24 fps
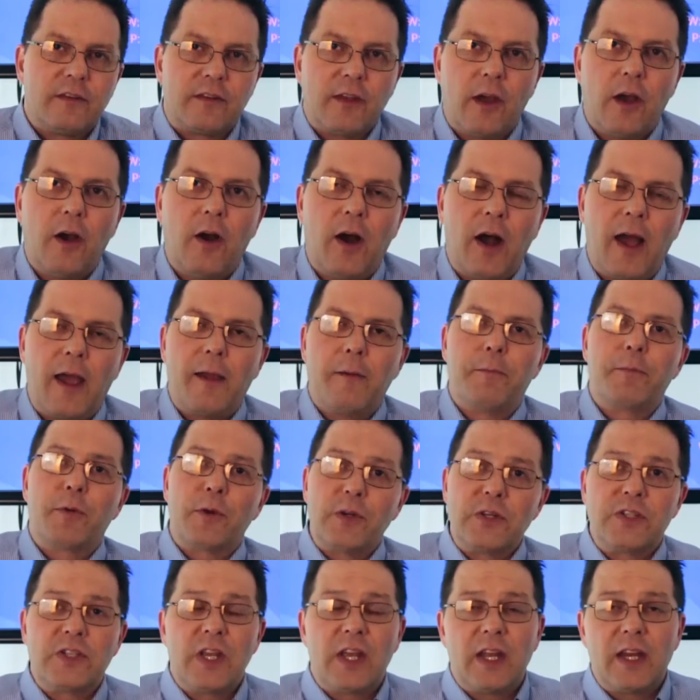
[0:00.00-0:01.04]
so I
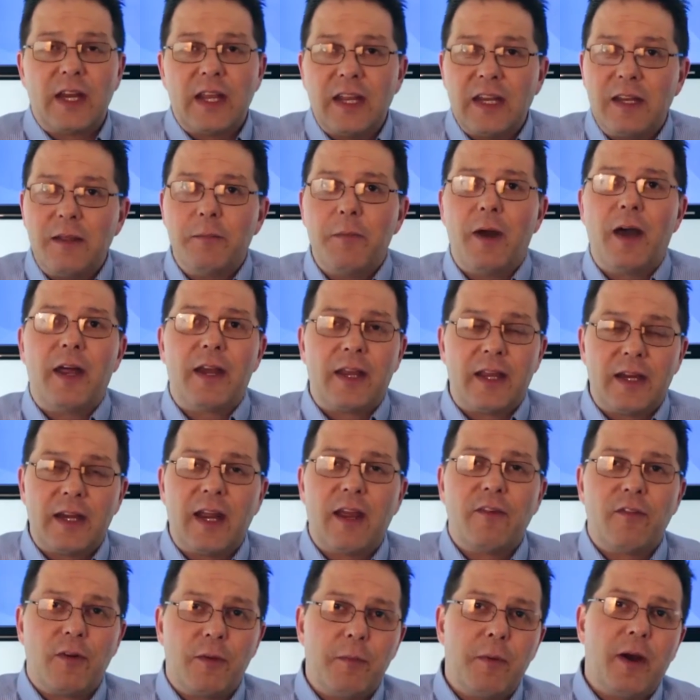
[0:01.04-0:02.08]
appreciate anybody and
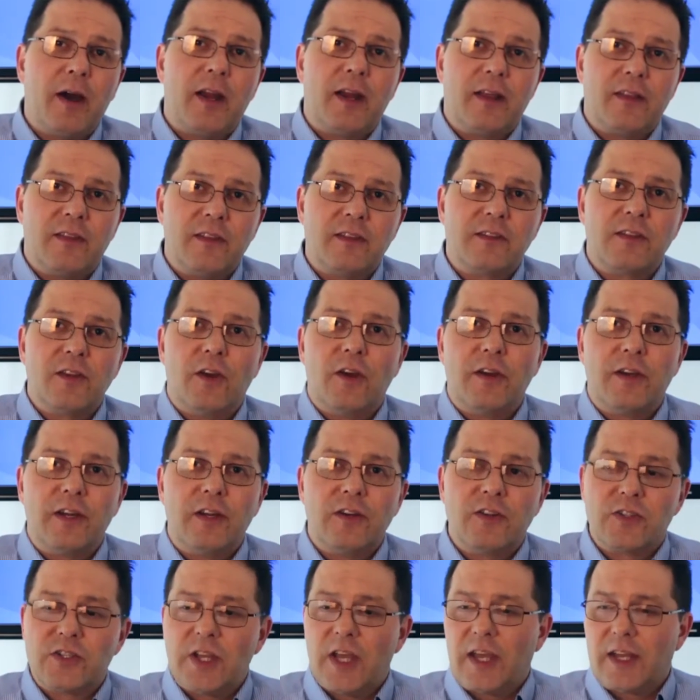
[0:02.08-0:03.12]
everybody that's on
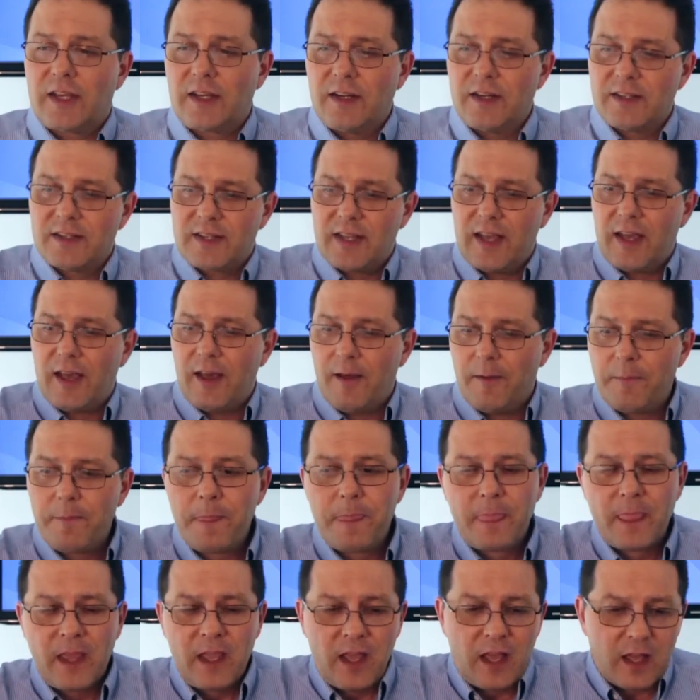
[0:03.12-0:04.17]
here checking us out.
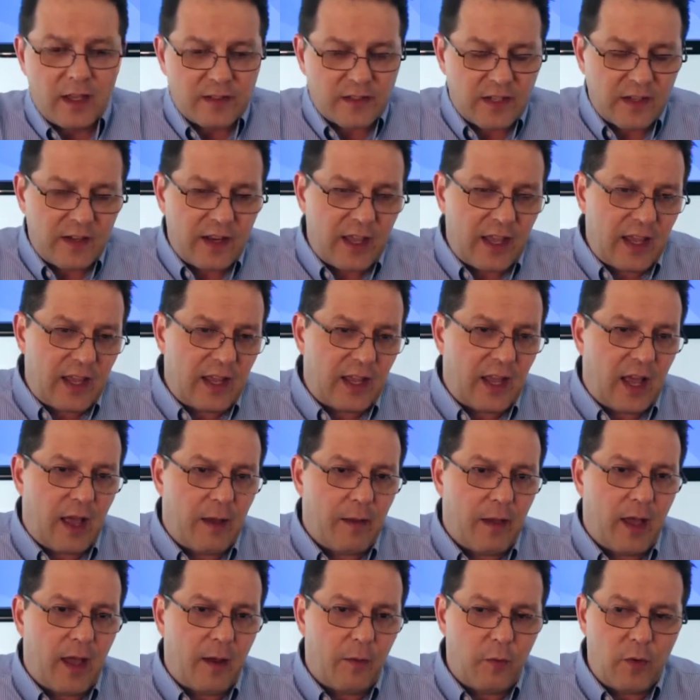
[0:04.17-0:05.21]
Today,
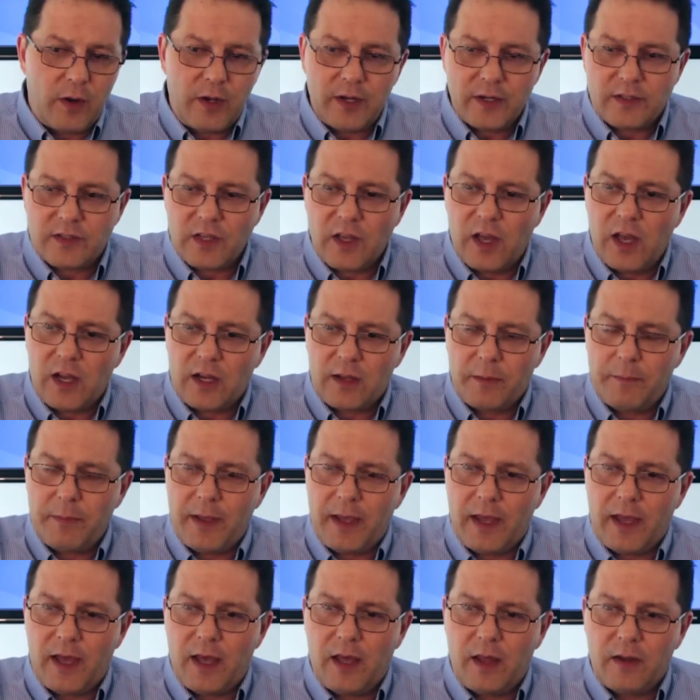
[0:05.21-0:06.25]
I want to talk
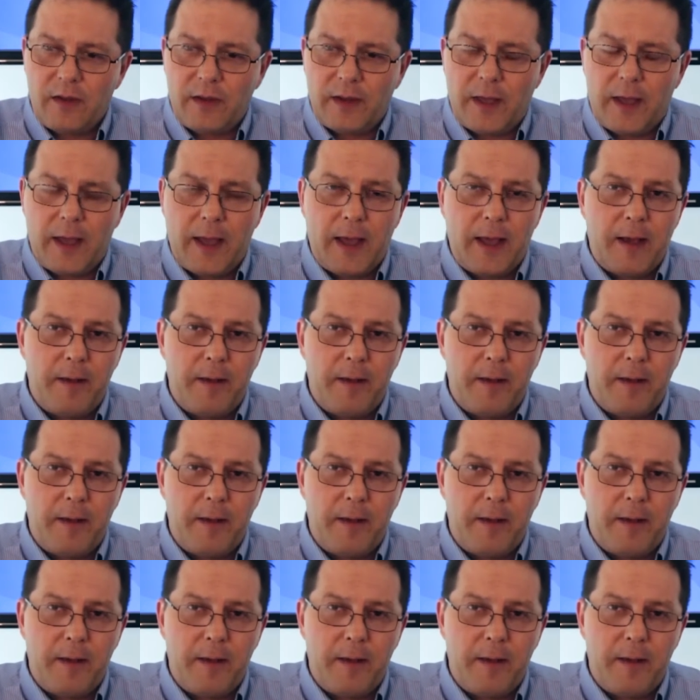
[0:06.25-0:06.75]
about,